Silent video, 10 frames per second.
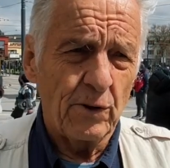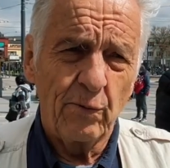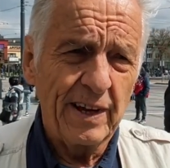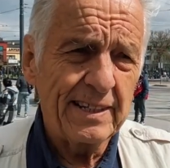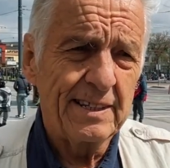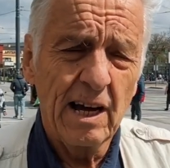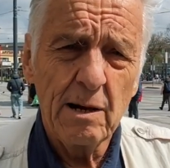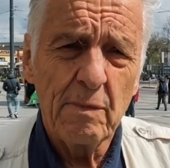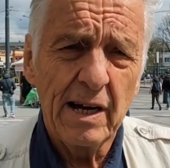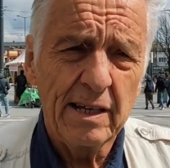
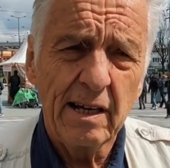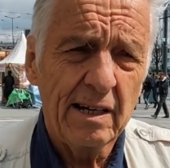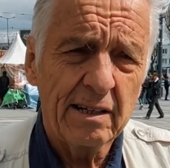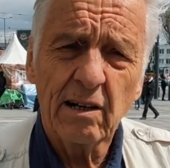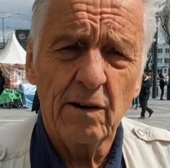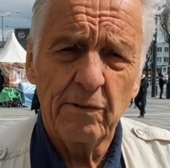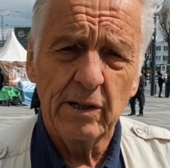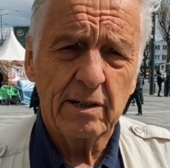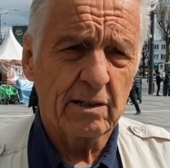Vietnam, I covered